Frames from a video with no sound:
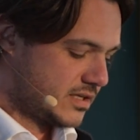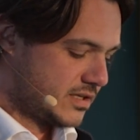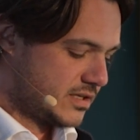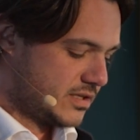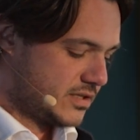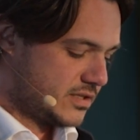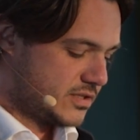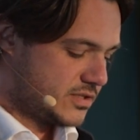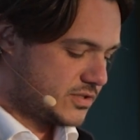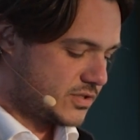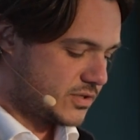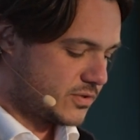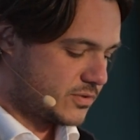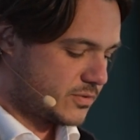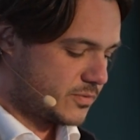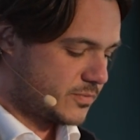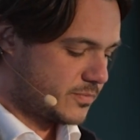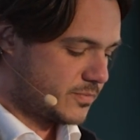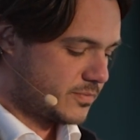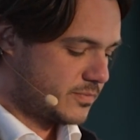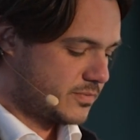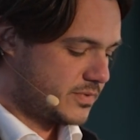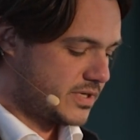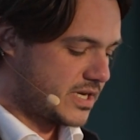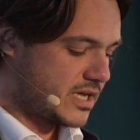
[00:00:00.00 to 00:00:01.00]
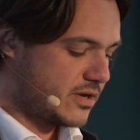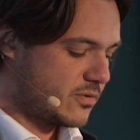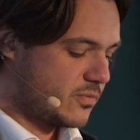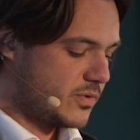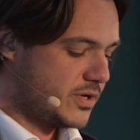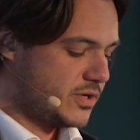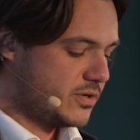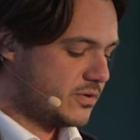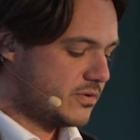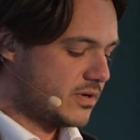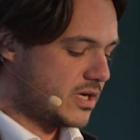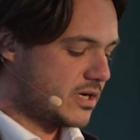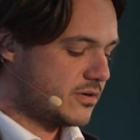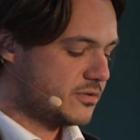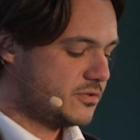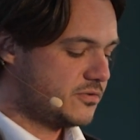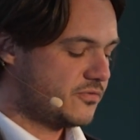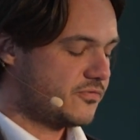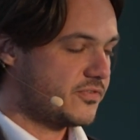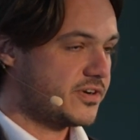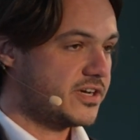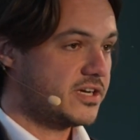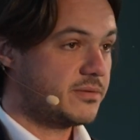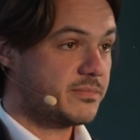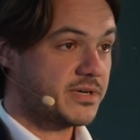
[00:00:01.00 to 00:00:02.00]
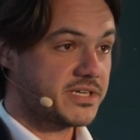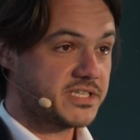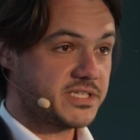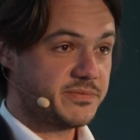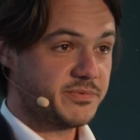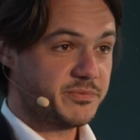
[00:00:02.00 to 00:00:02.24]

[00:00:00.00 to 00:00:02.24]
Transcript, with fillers: So now we know how to find maximum